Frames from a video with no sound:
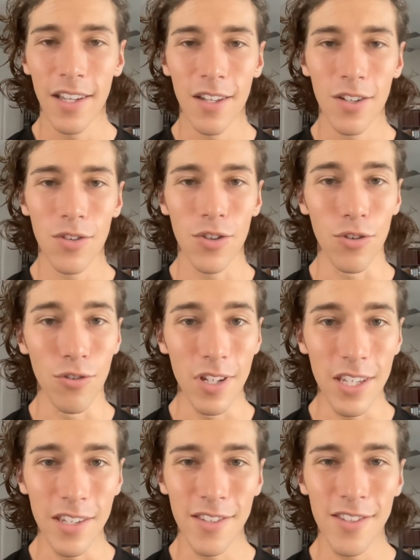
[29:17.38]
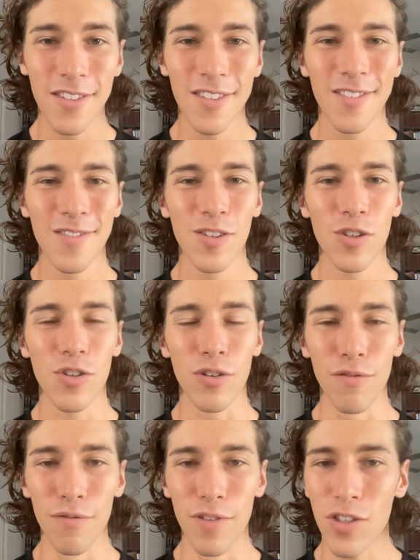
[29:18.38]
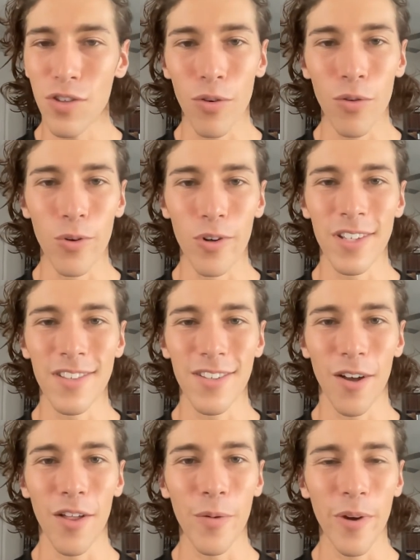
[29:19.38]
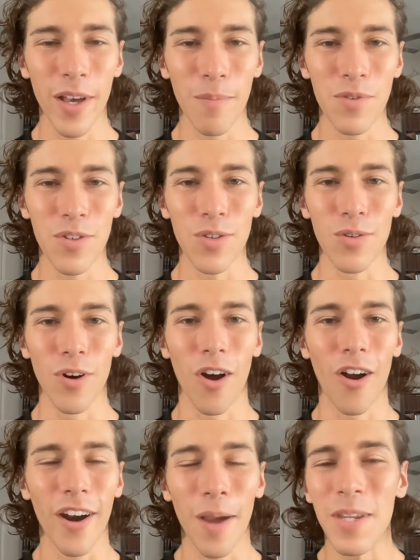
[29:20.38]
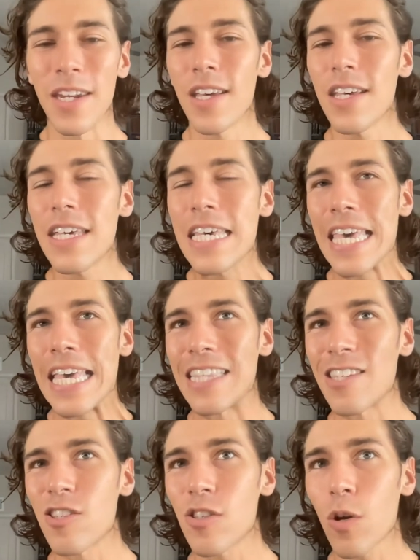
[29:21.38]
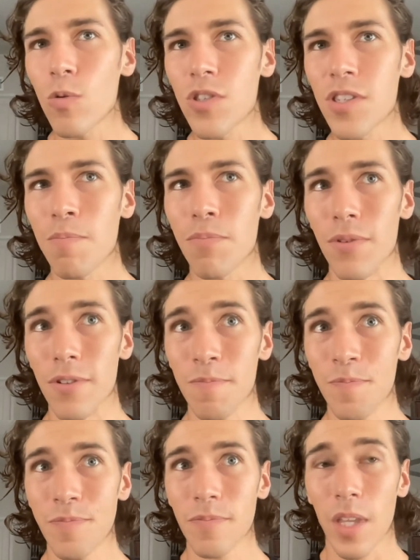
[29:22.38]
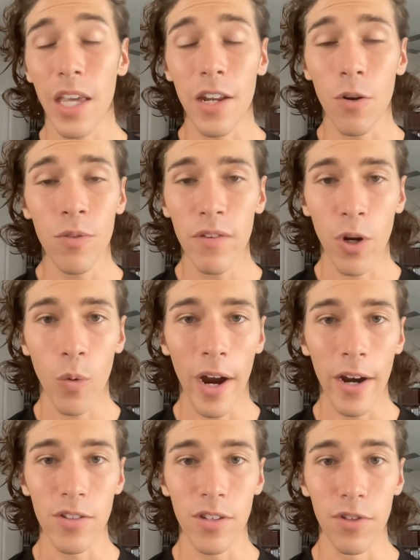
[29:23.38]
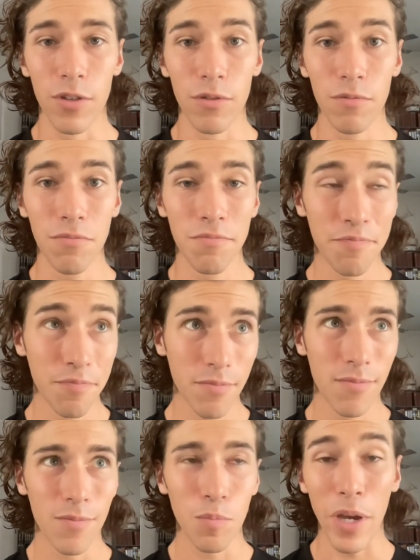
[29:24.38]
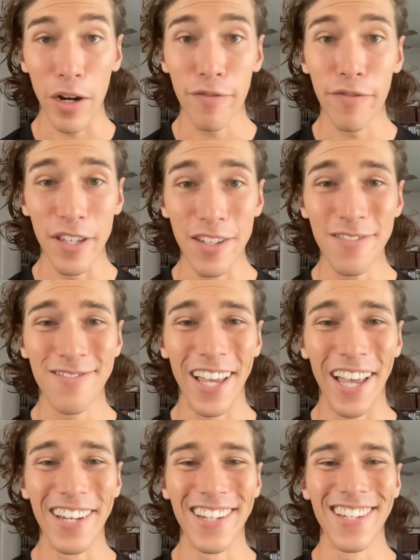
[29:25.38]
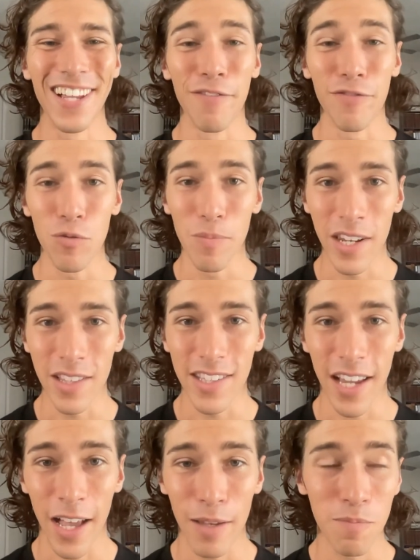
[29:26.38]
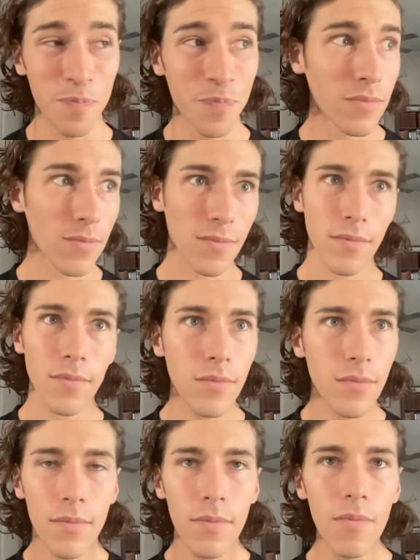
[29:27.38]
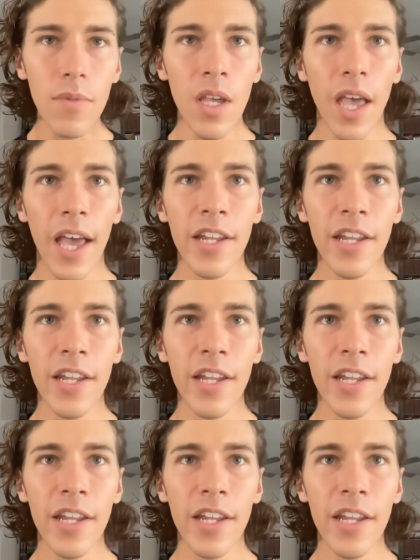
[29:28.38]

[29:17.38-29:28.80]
to your knees to your visceral organs all the way up to your heart. I mean, it's so simple, and it only requires of you bare feet and a few minutes time, and it's